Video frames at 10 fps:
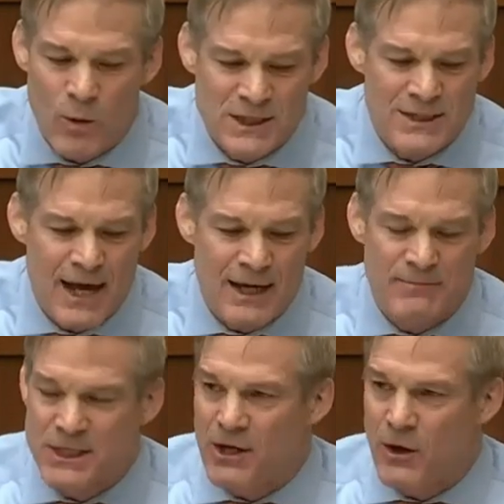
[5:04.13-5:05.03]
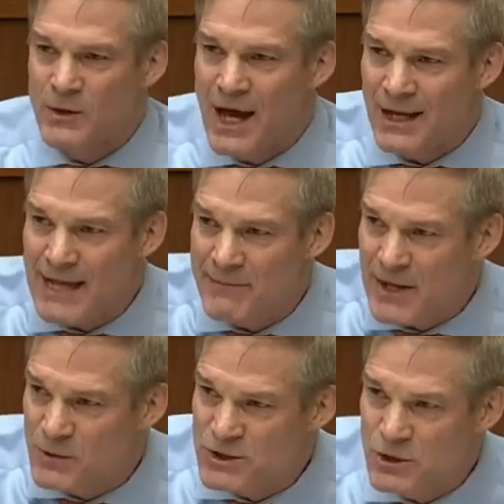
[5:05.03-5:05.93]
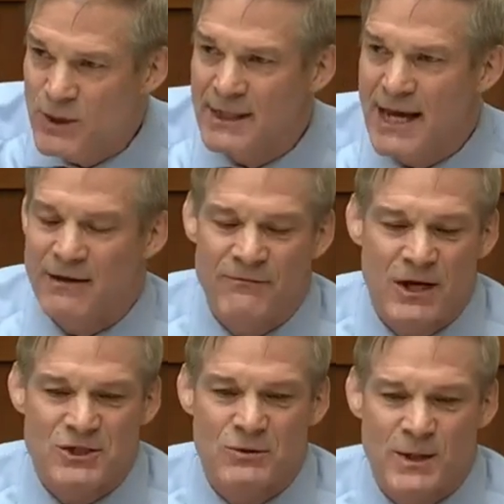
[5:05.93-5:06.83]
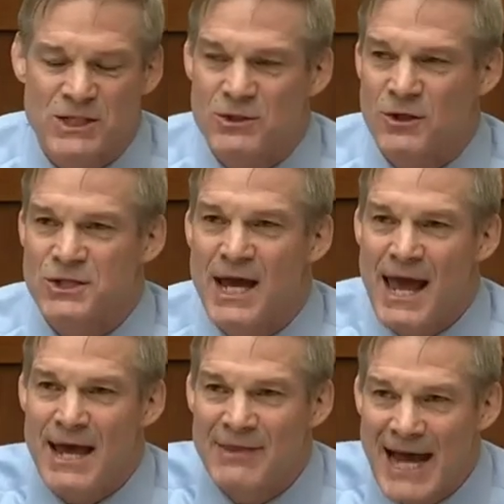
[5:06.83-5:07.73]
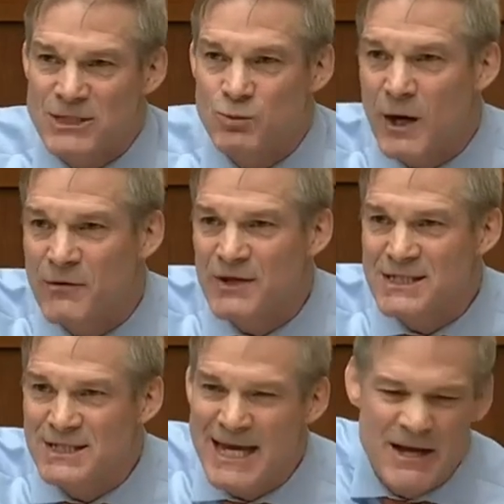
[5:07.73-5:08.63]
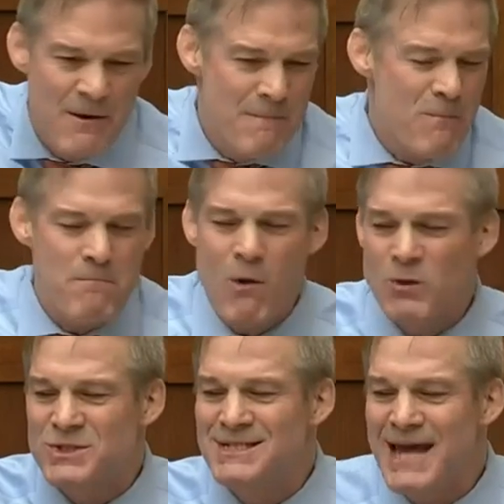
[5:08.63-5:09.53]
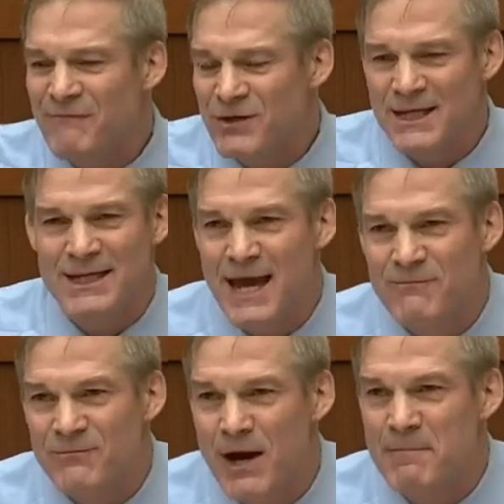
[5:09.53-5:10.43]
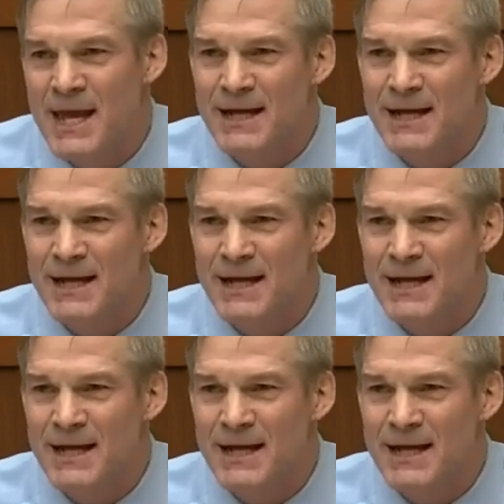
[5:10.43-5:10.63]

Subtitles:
was not up to code, a lab that was doing gain-of-function research, and that's where this thing most definitely came from.